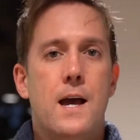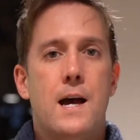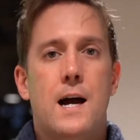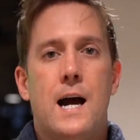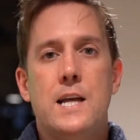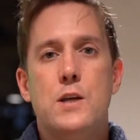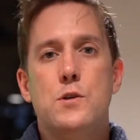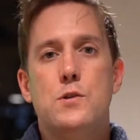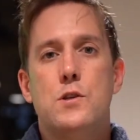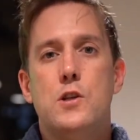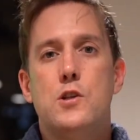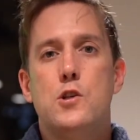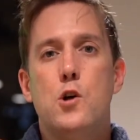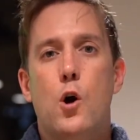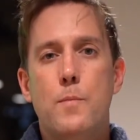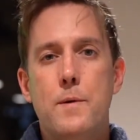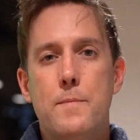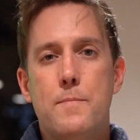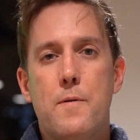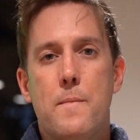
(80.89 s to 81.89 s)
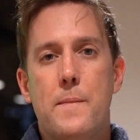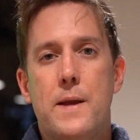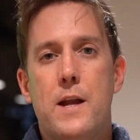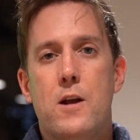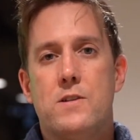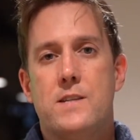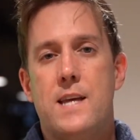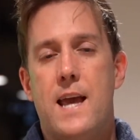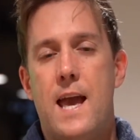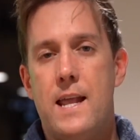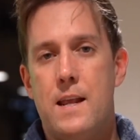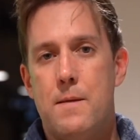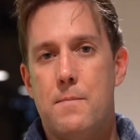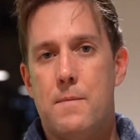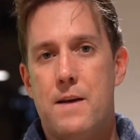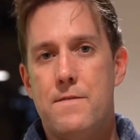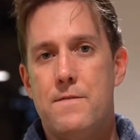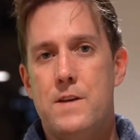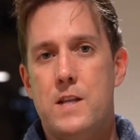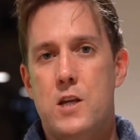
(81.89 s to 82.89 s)
I use Adobe Premiere to edit
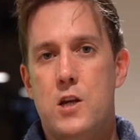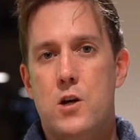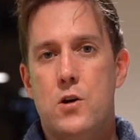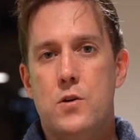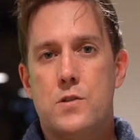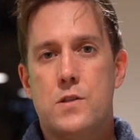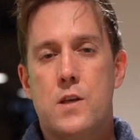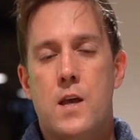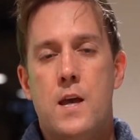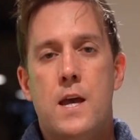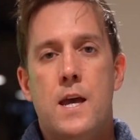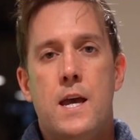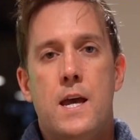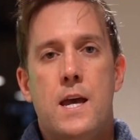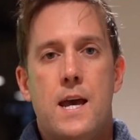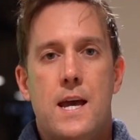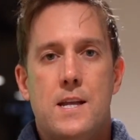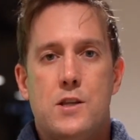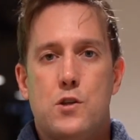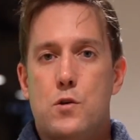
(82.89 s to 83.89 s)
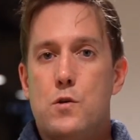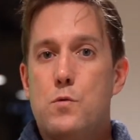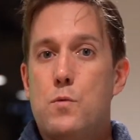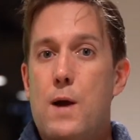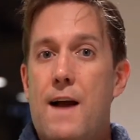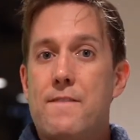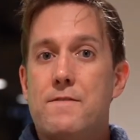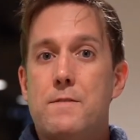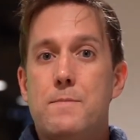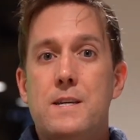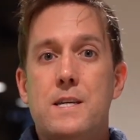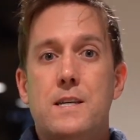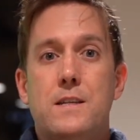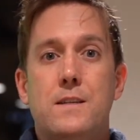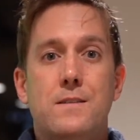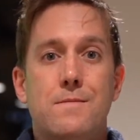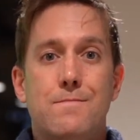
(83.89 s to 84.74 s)
my videos so you have to be,